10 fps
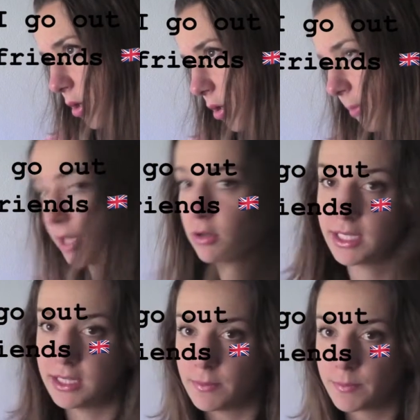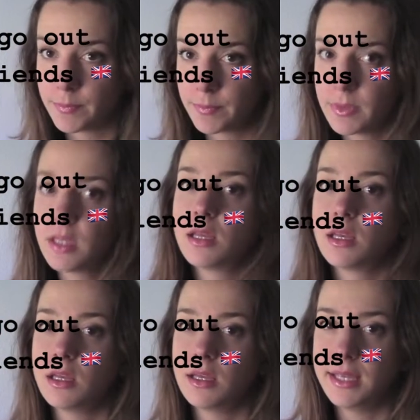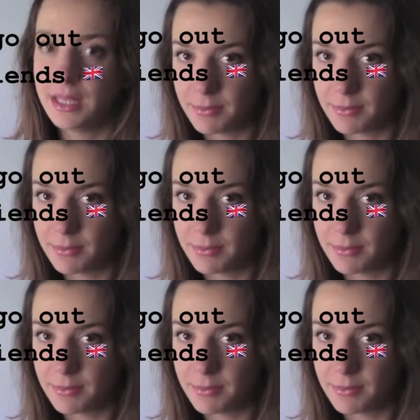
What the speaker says: Mercoledì. Il